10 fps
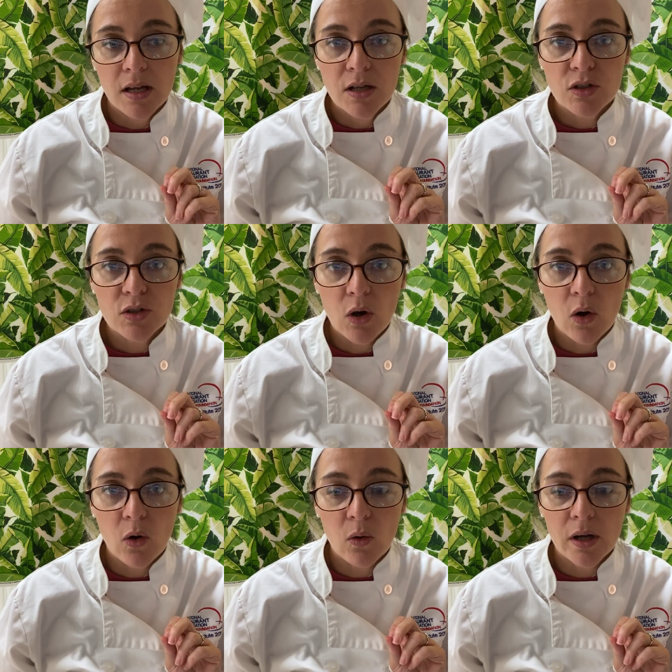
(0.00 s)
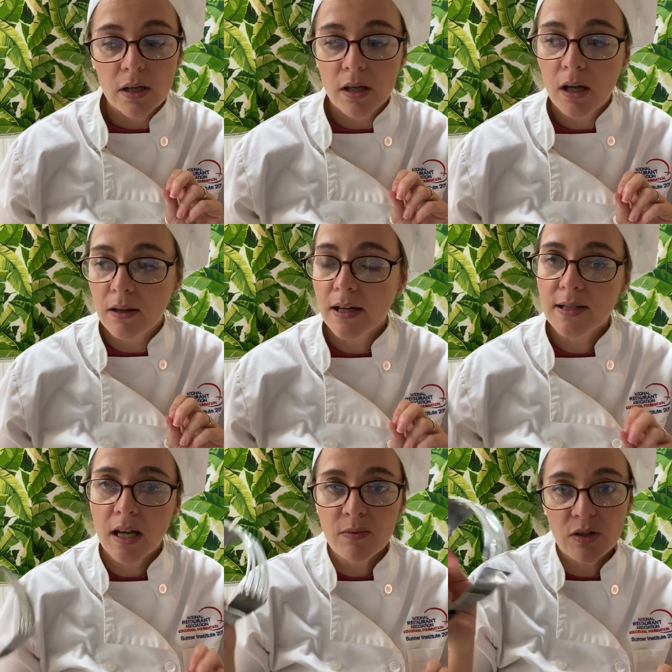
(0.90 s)
So a lot
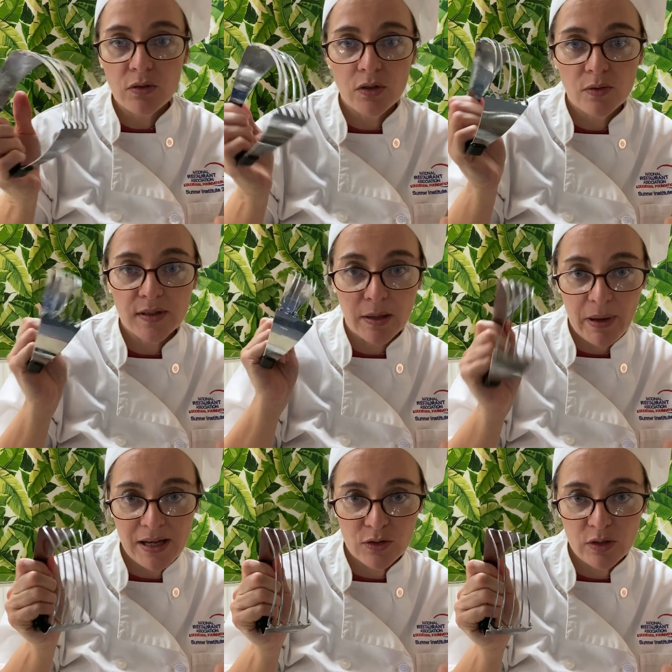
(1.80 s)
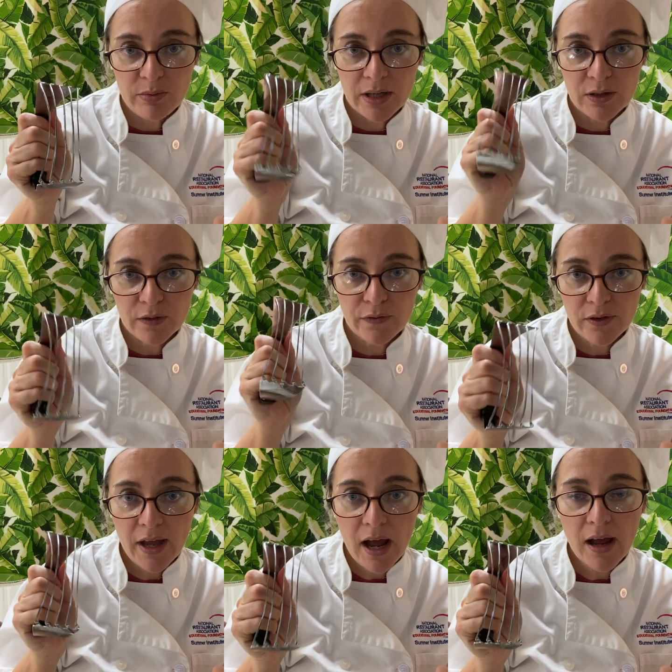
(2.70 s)
of times you use a pastry blender
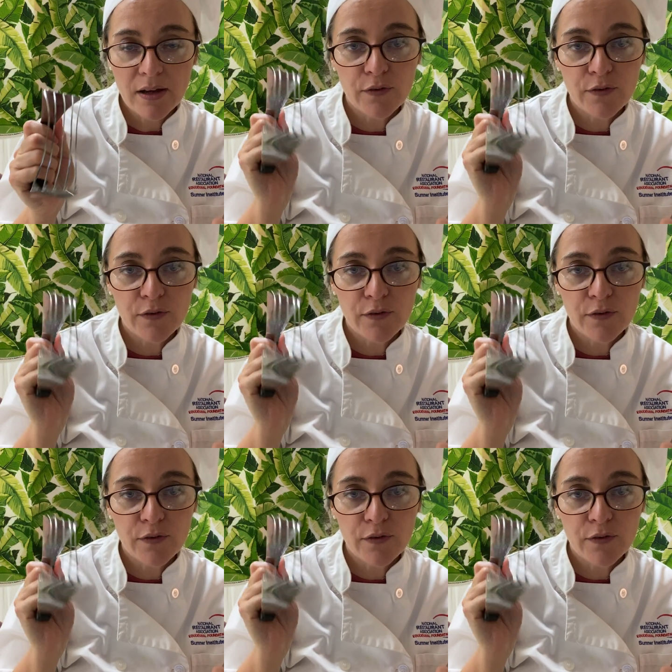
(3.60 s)
for that.